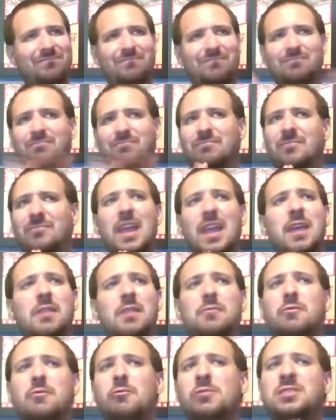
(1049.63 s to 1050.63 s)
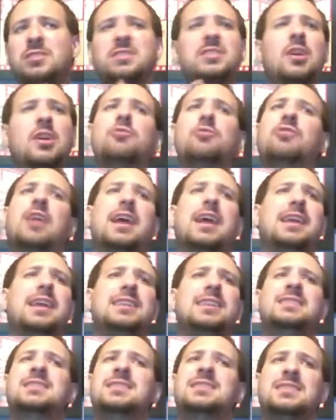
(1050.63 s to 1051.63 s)
it was so great.
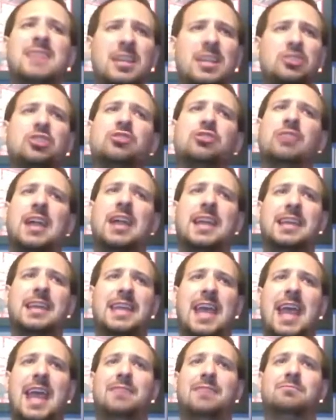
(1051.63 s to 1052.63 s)
It's such a great game.